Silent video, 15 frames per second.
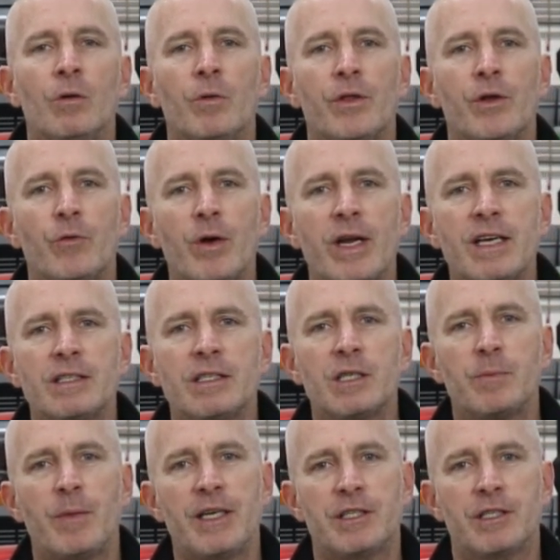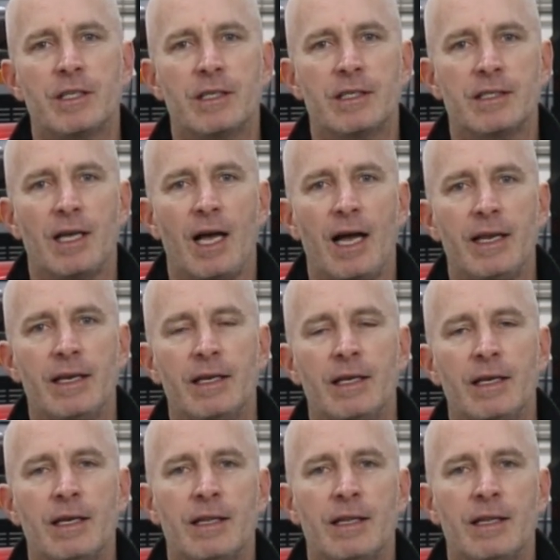with a rear suspension design